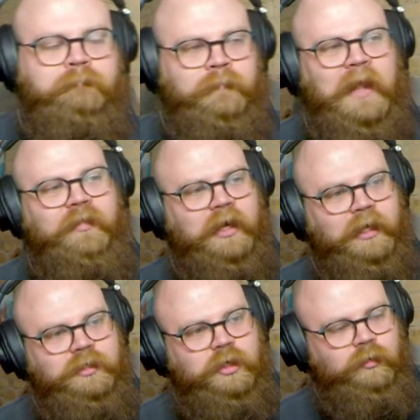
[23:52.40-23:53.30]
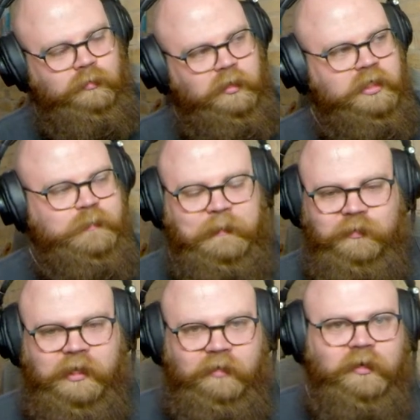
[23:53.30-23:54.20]
Not that I don't. It's people
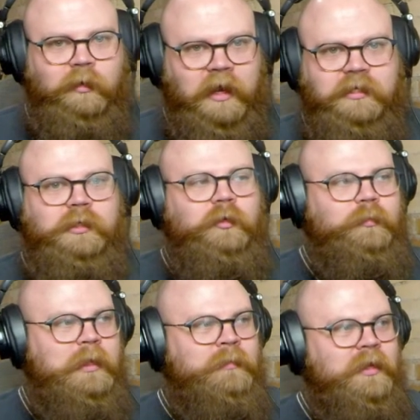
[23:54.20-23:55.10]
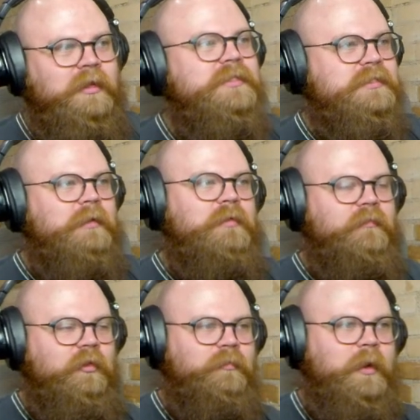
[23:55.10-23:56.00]
that have interacted with me, but it is some
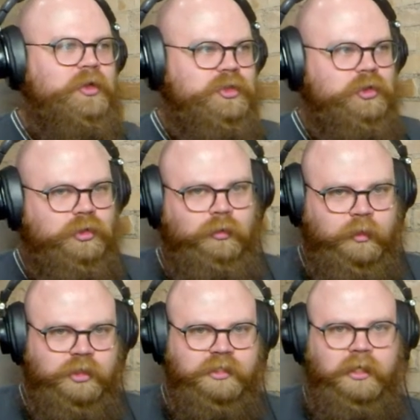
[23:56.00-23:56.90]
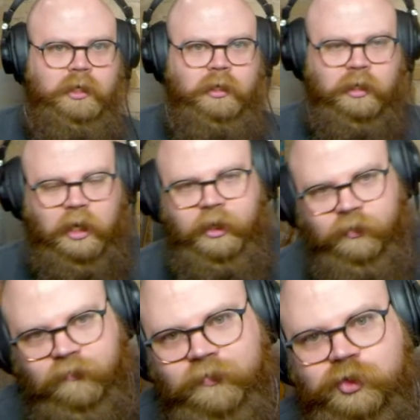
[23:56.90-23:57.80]
level of parasocial, which is kind
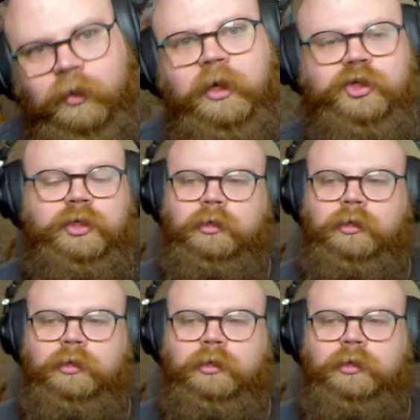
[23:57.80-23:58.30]
of strange.